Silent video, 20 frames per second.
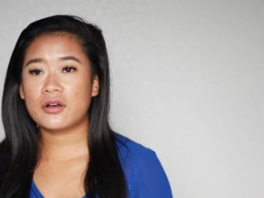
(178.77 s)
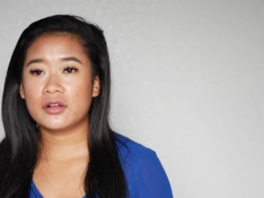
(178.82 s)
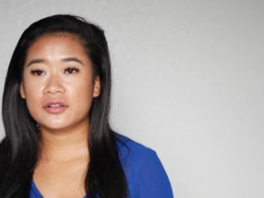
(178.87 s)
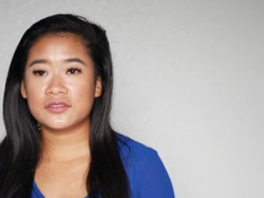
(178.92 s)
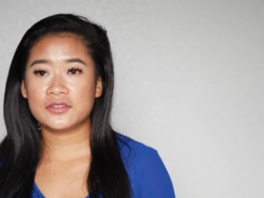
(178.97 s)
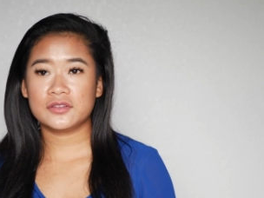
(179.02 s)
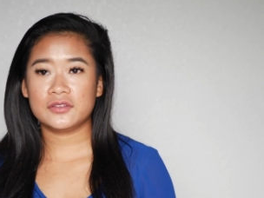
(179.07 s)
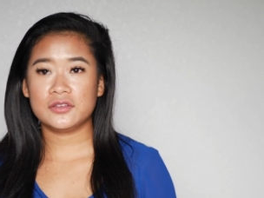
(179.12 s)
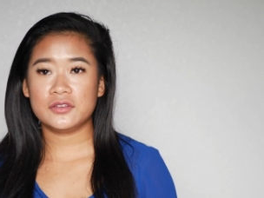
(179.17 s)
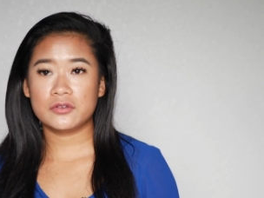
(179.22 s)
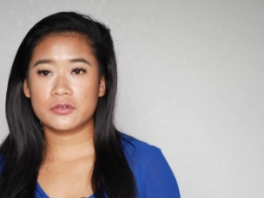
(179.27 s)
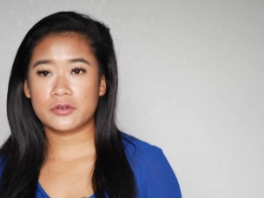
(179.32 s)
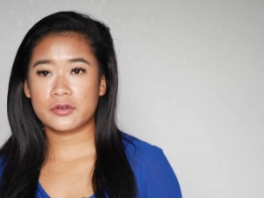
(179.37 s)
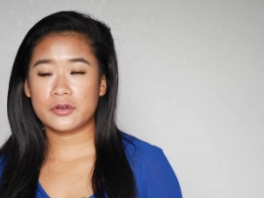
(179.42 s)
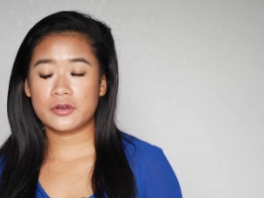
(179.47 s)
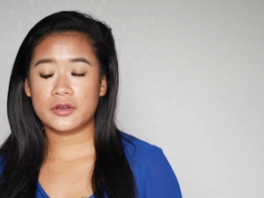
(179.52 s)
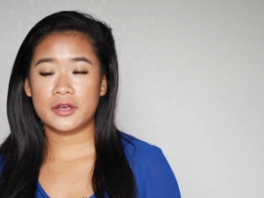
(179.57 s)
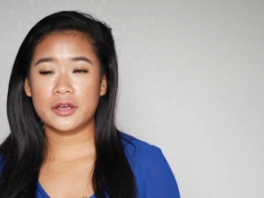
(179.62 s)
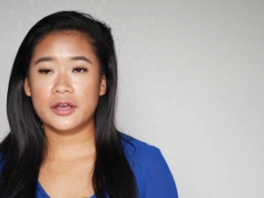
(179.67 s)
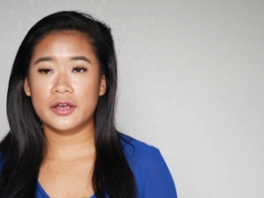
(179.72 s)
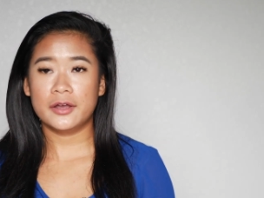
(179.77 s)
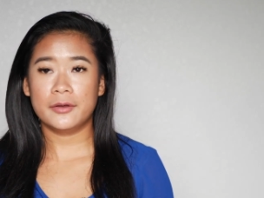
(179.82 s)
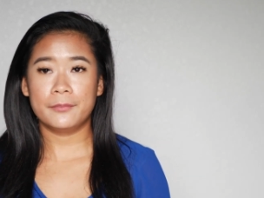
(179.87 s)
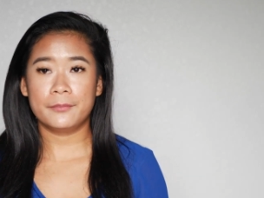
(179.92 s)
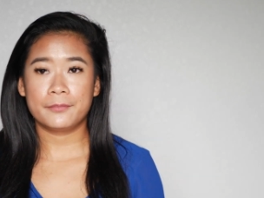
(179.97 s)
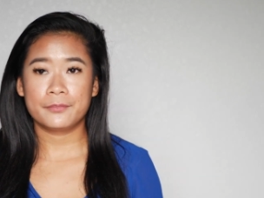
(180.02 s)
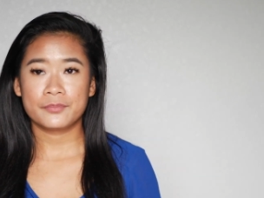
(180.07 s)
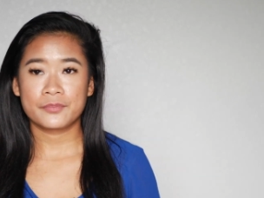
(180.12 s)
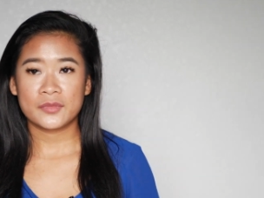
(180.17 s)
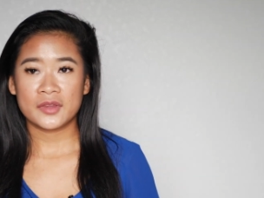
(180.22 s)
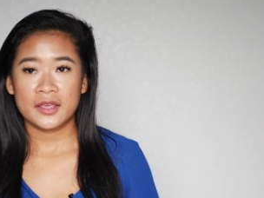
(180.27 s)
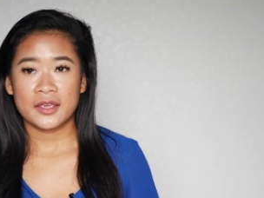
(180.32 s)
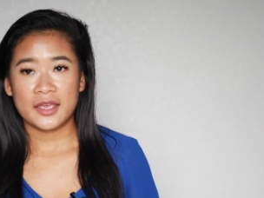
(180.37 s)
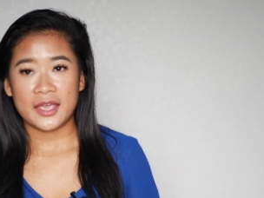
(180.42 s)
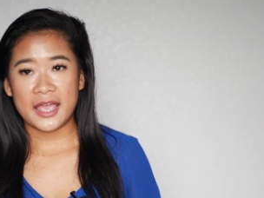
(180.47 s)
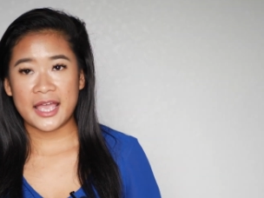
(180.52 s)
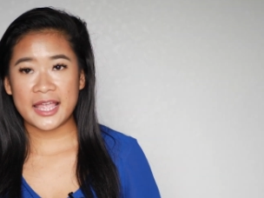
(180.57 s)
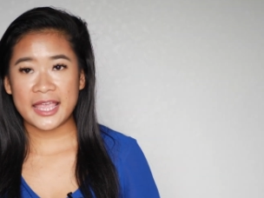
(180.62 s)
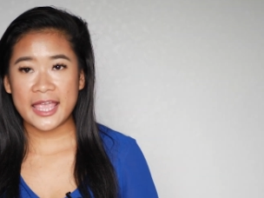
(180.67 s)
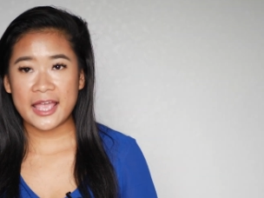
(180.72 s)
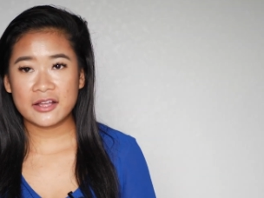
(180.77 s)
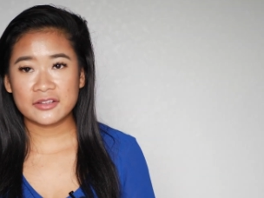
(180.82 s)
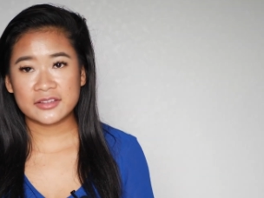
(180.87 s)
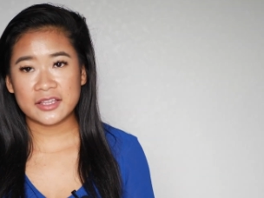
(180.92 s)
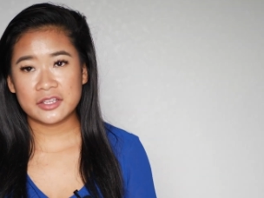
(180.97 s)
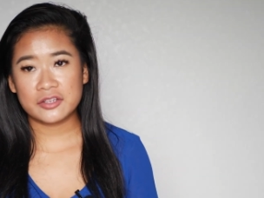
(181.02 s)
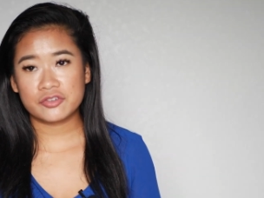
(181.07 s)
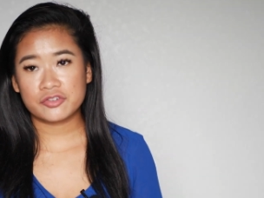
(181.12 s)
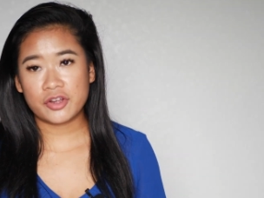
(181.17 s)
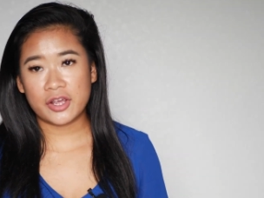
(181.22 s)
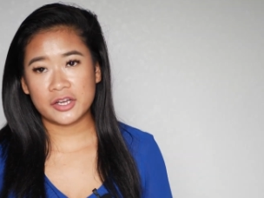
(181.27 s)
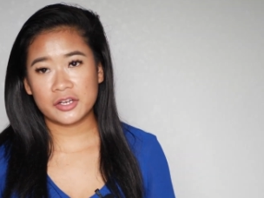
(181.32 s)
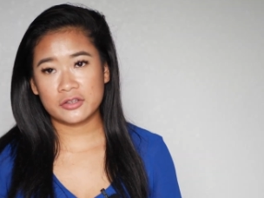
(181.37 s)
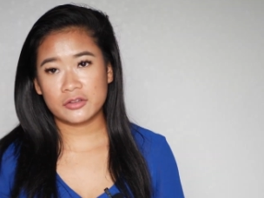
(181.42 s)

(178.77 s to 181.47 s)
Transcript: onto your account that you're trying